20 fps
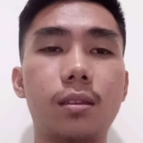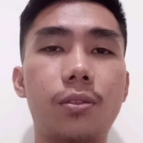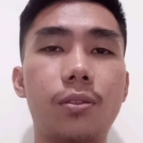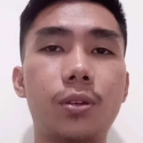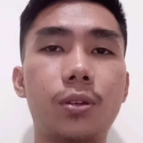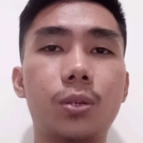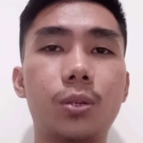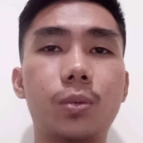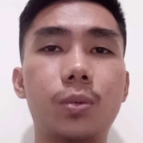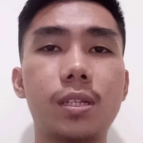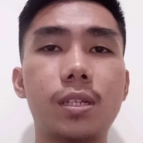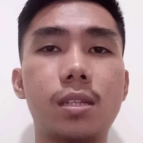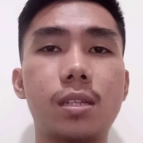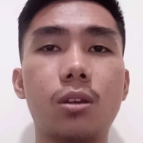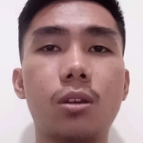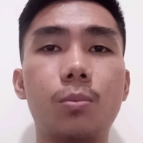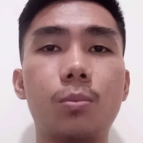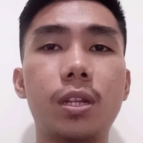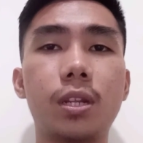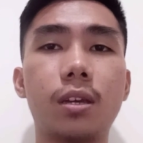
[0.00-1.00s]
Third one is the
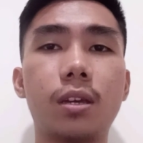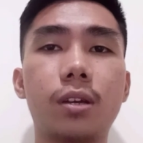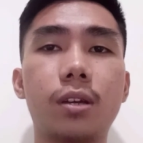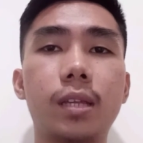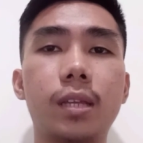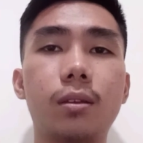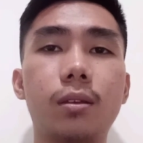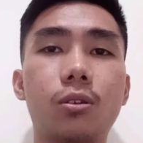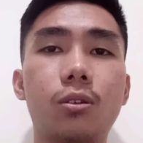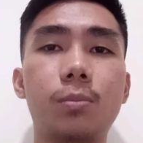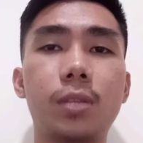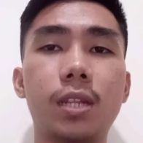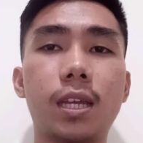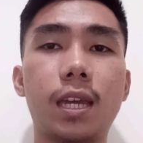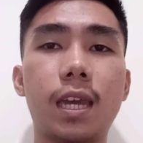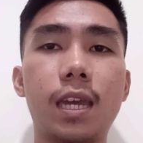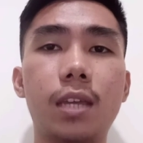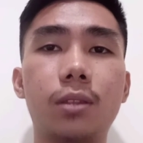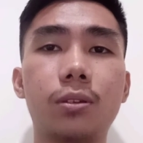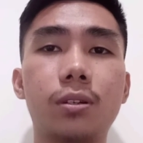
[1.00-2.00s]

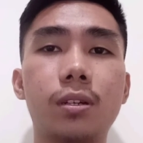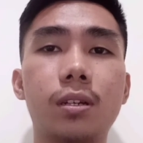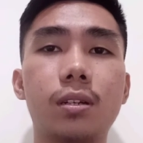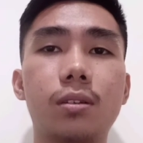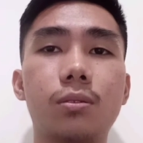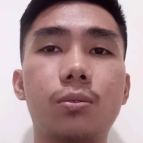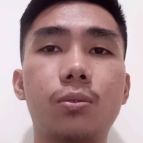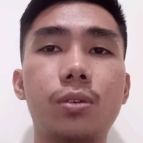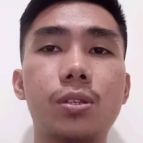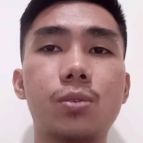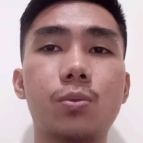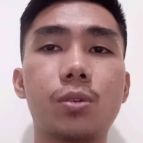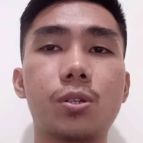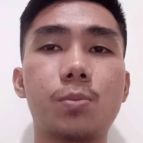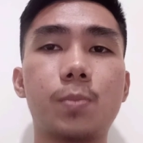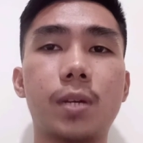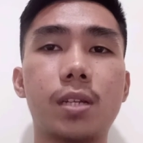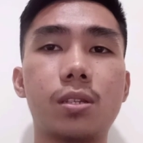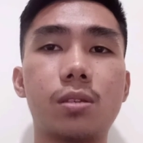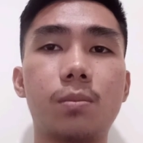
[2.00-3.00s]
communicator, who is
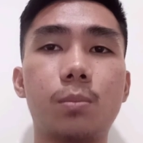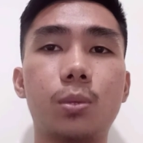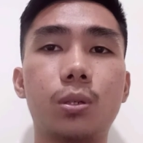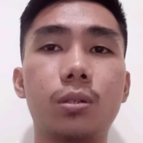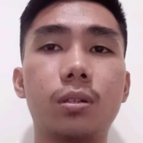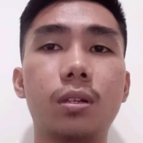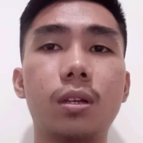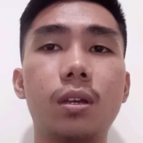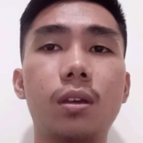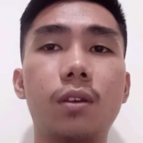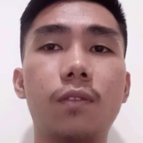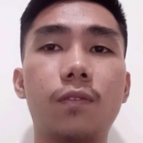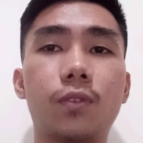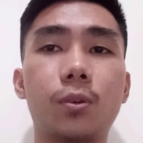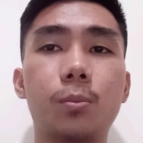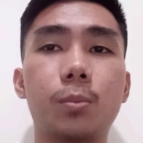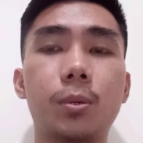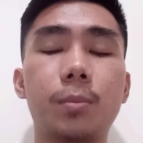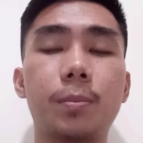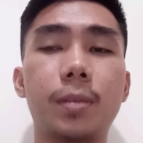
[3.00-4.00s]
responsible
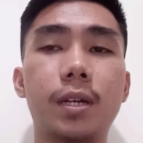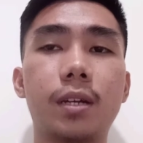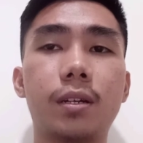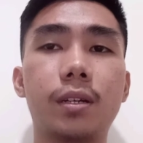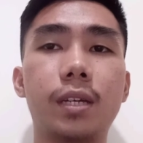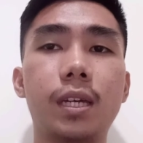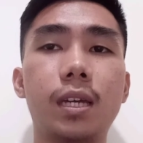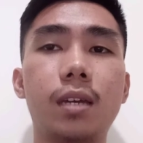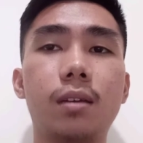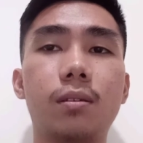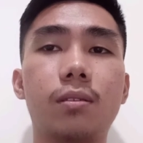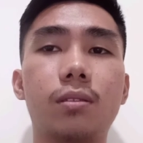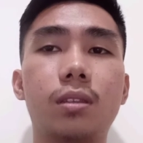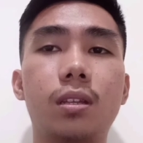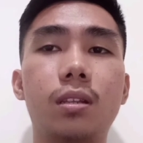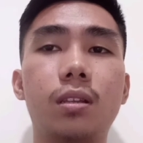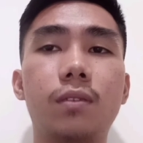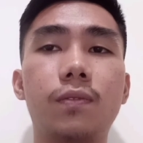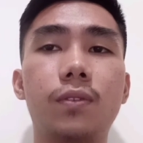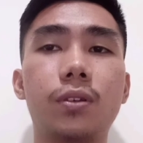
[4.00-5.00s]
for preparing,
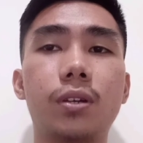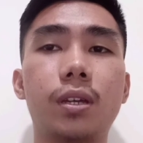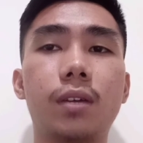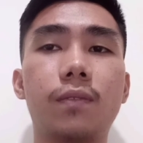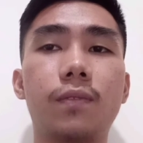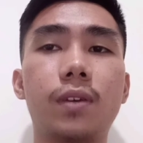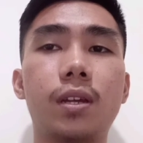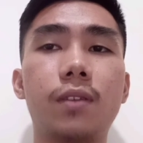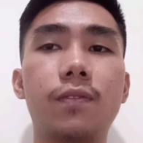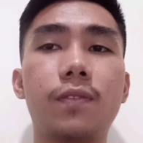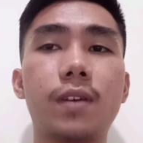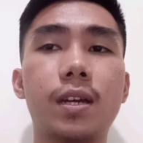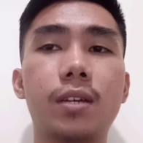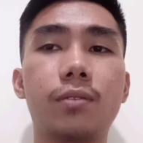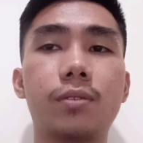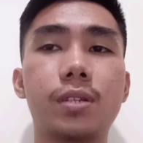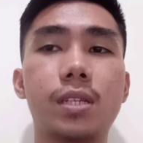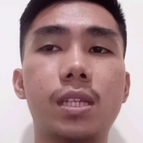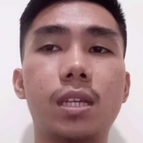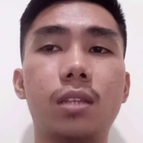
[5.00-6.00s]
delivering, verifying
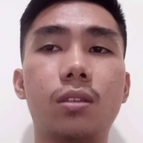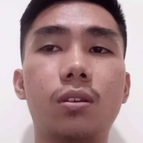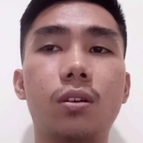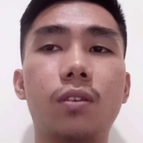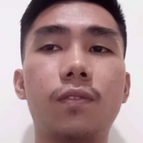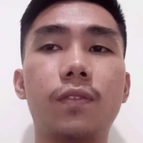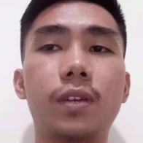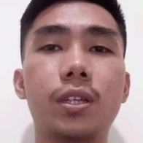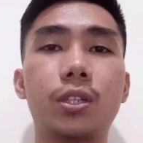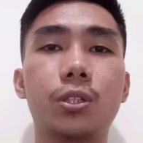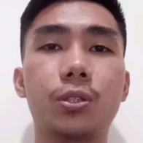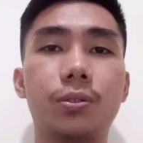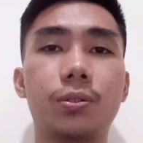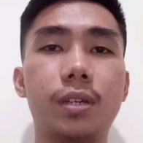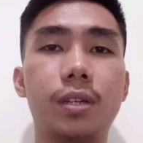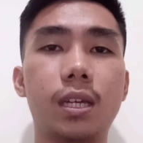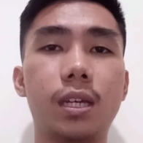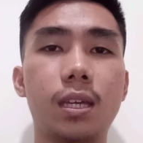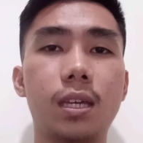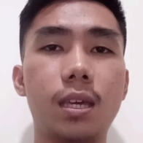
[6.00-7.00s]
receipt of
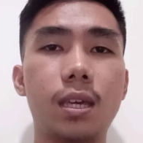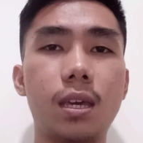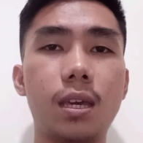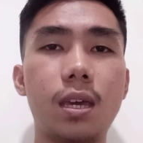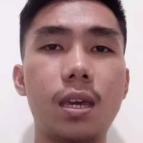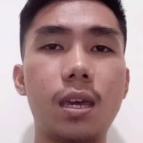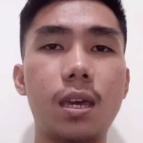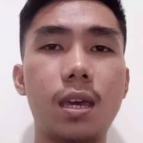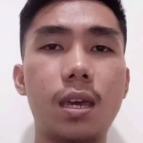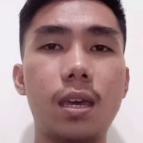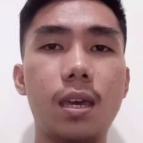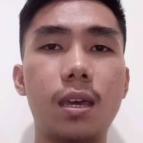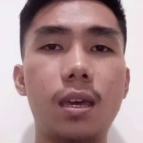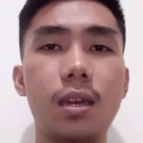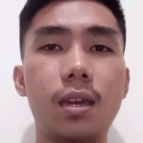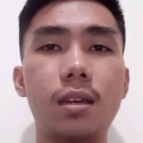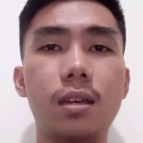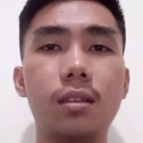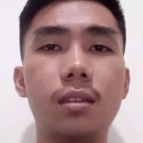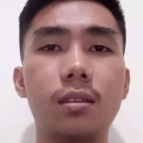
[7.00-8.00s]
ensuring,
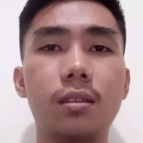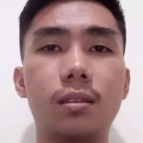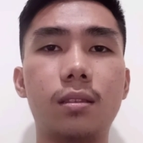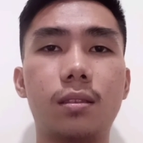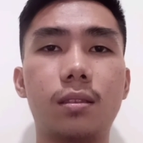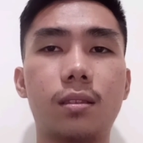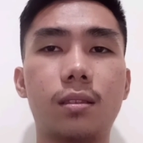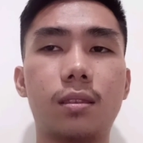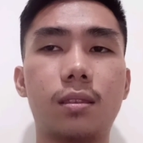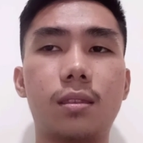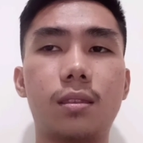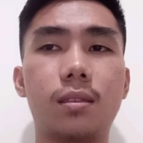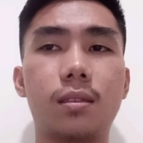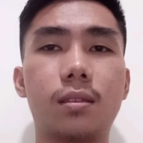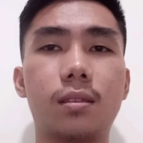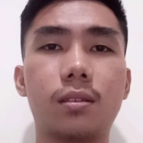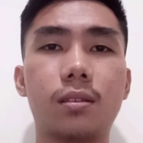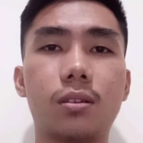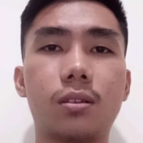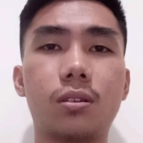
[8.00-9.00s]
and
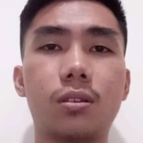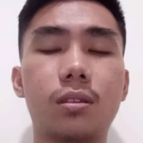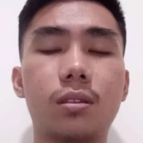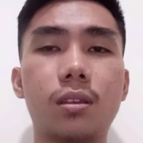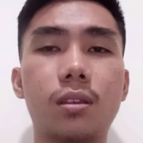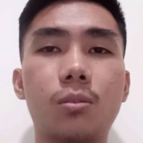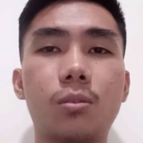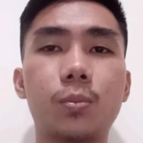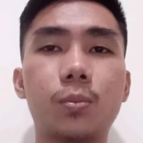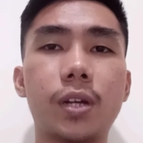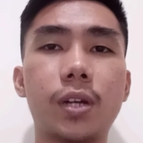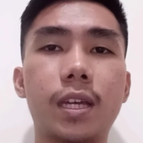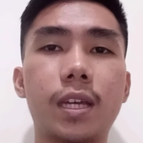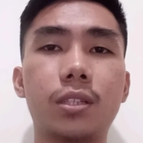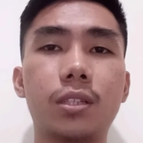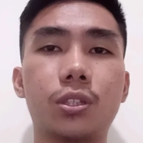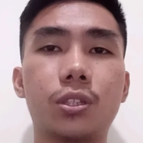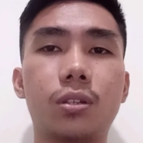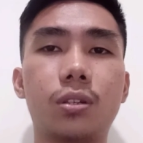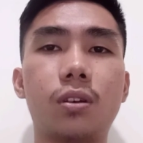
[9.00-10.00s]
the
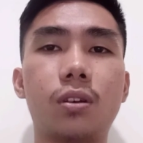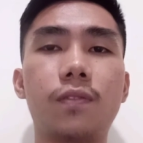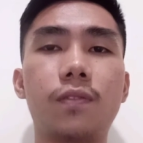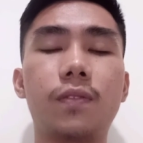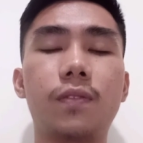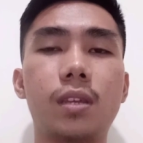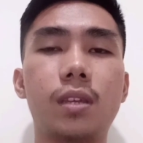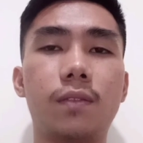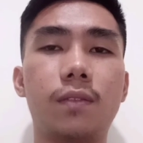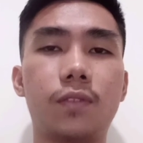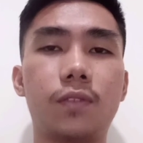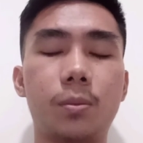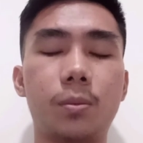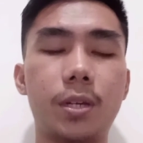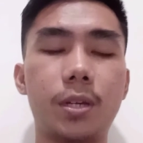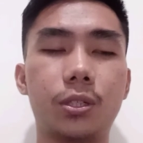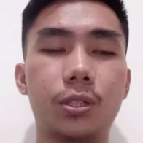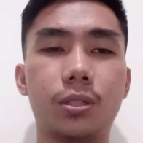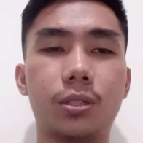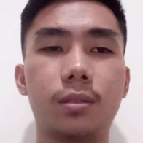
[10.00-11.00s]
comprehension of the
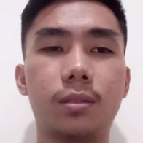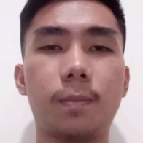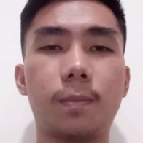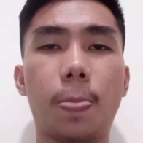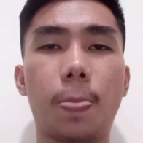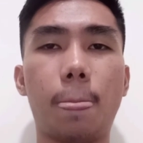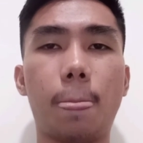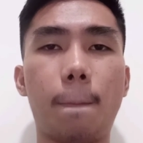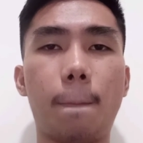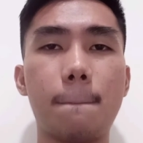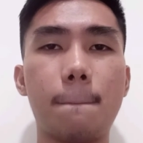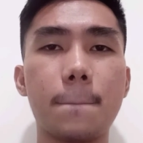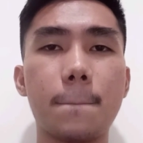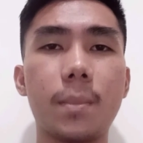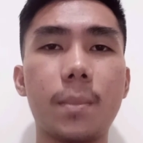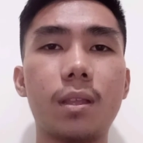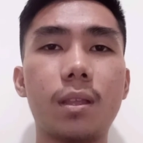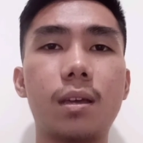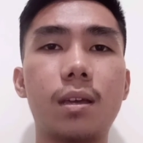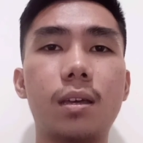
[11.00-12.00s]
information.
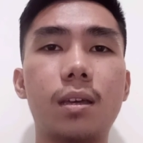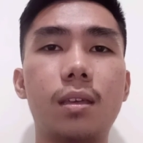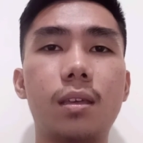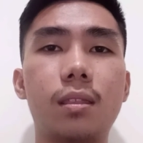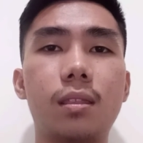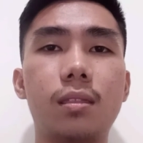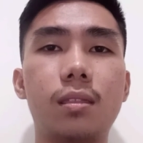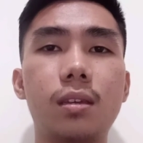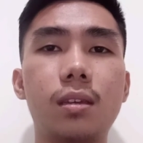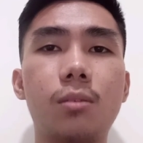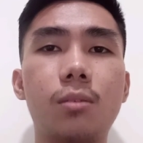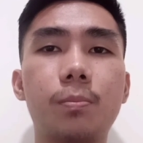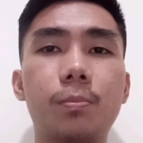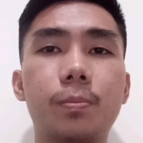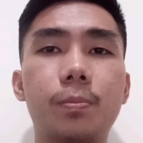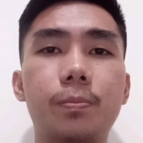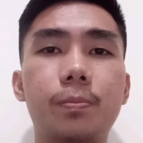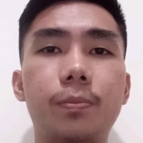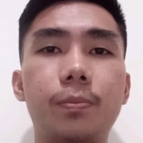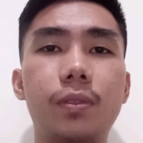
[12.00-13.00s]
The, com-
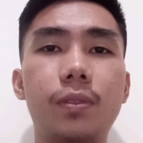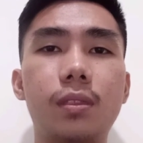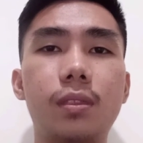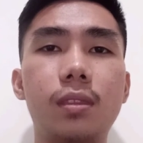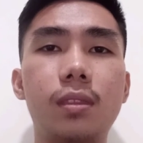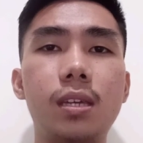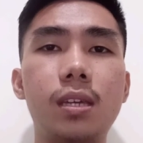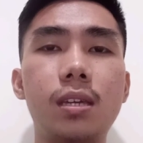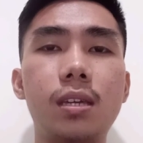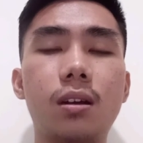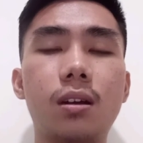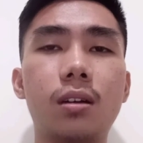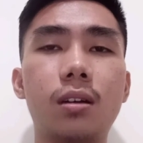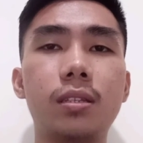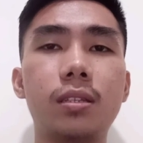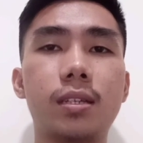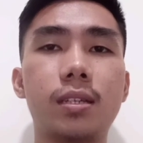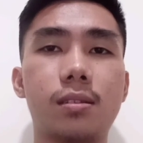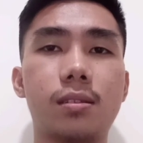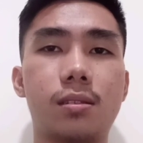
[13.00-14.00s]
the
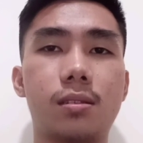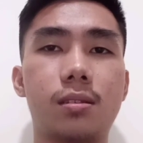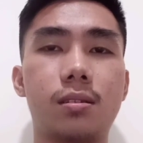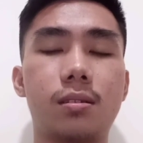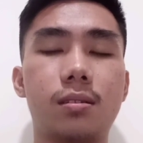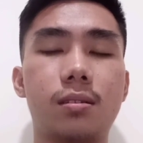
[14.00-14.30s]
audience,